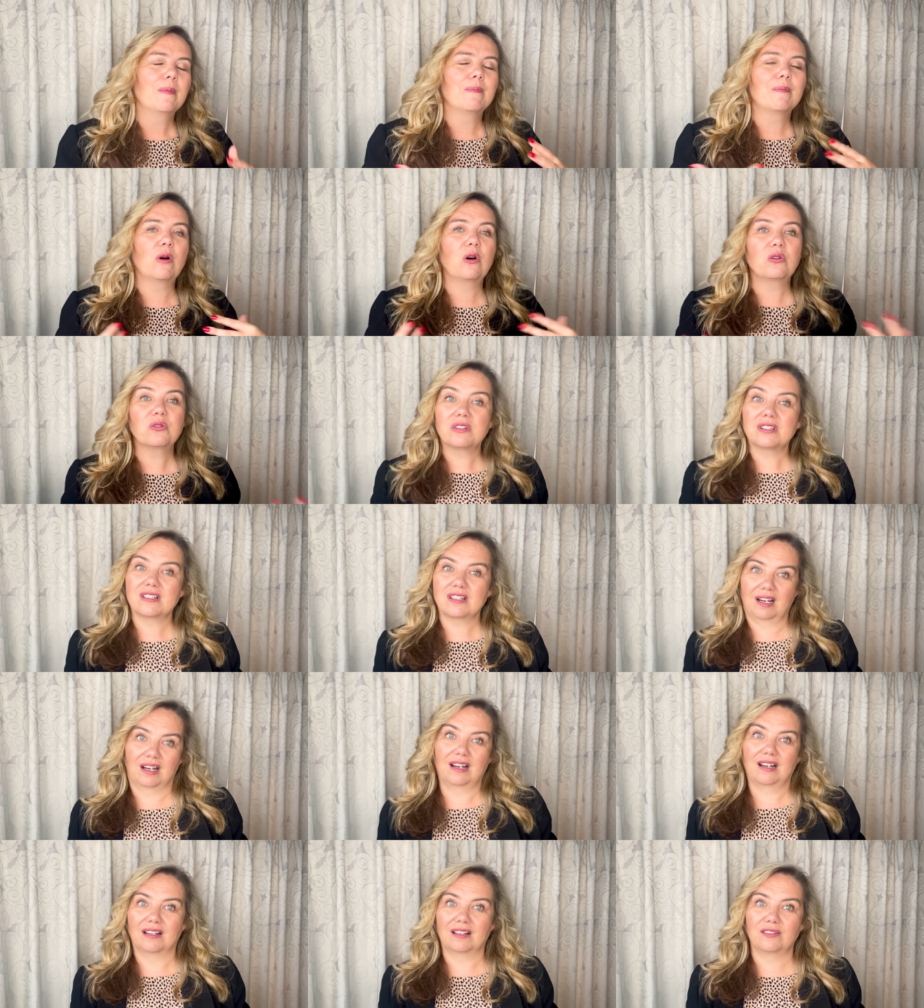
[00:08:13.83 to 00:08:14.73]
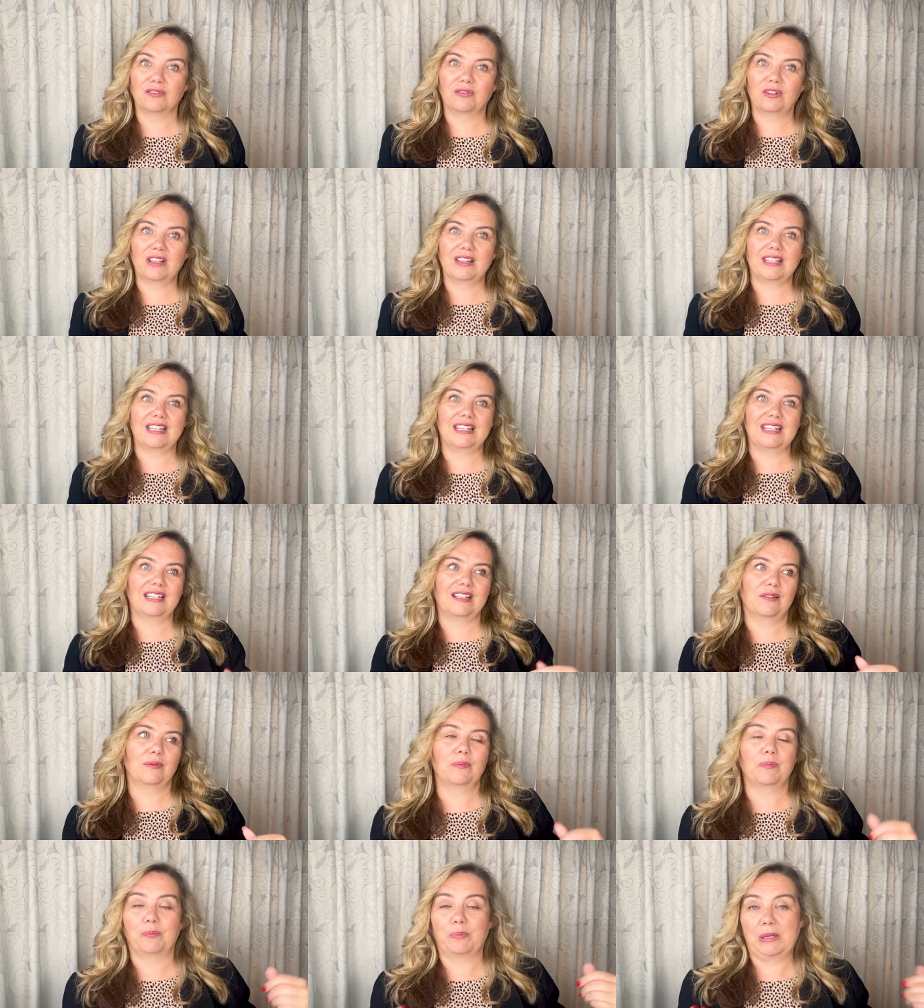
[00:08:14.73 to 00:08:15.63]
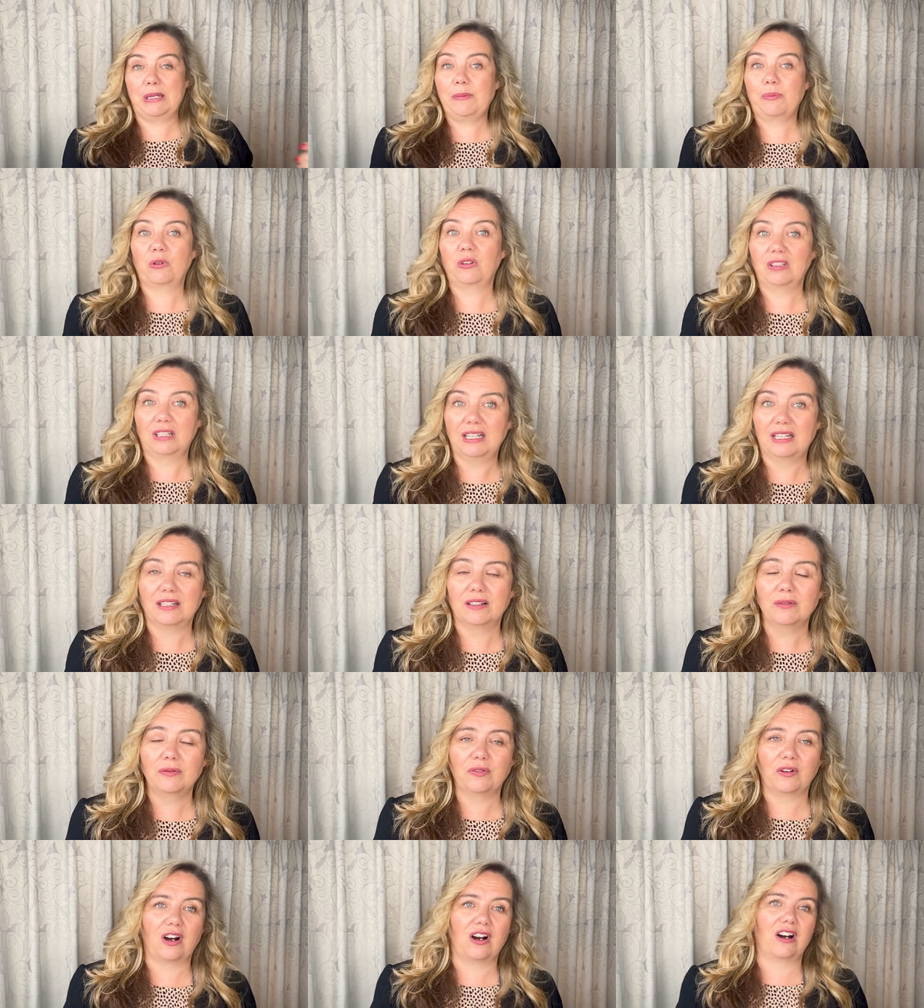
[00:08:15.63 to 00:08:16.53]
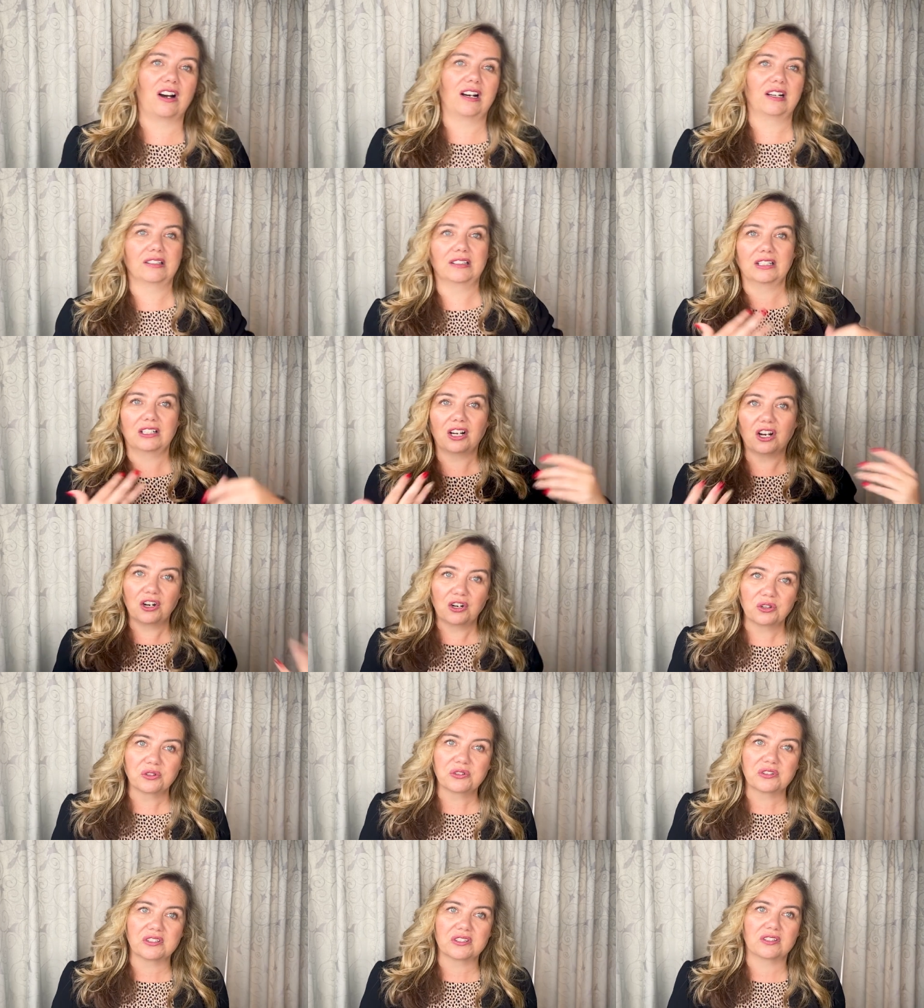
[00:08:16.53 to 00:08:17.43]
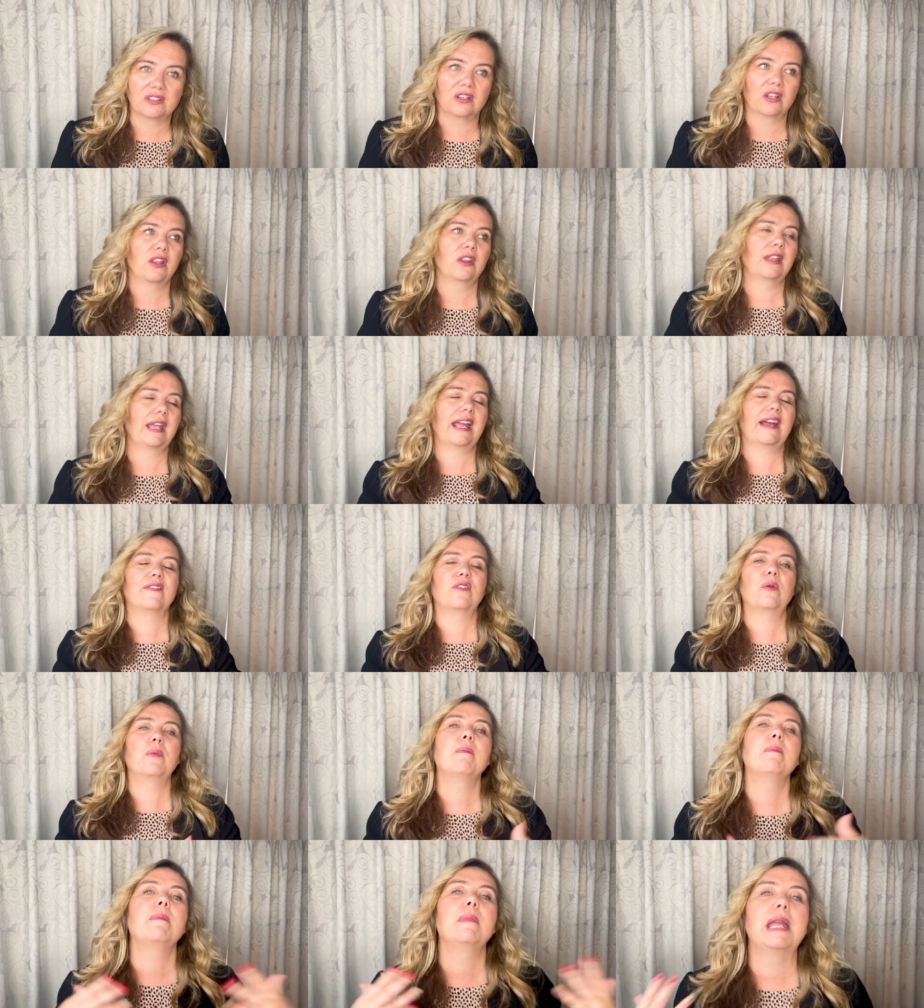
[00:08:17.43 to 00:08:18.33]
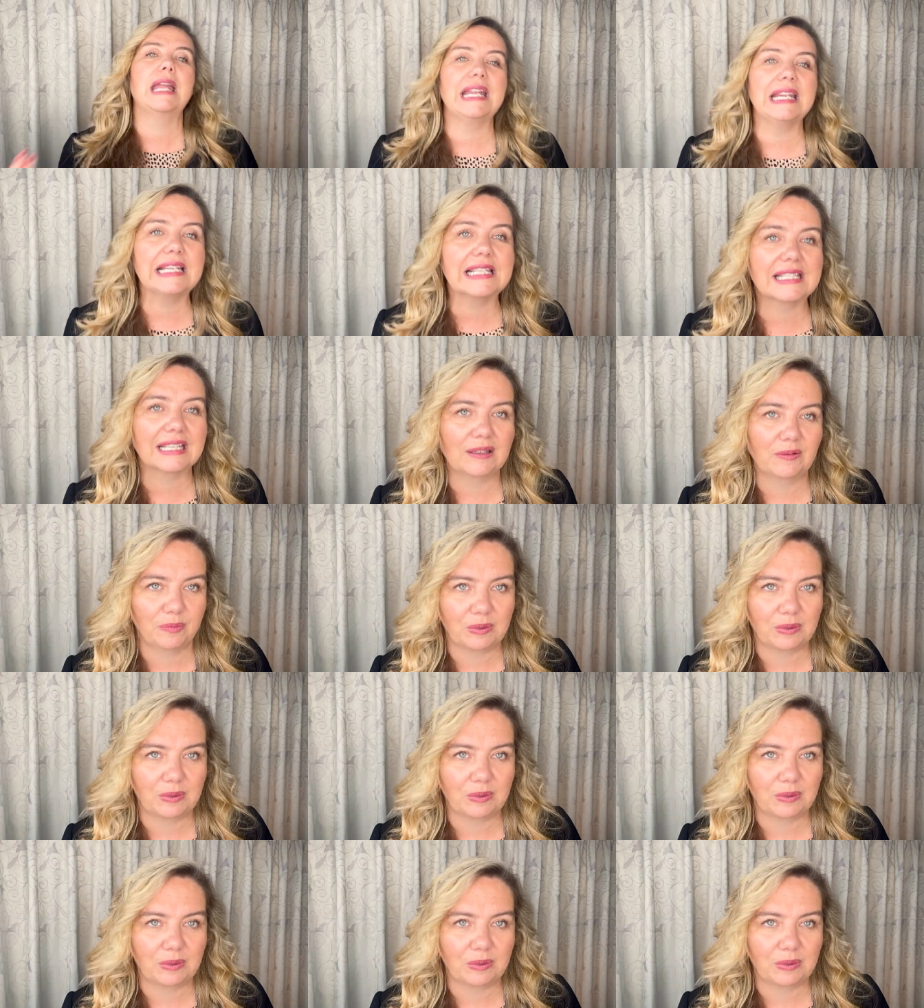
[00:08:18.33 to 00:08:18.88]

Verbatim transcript: most of the people live on the coast. They have amazing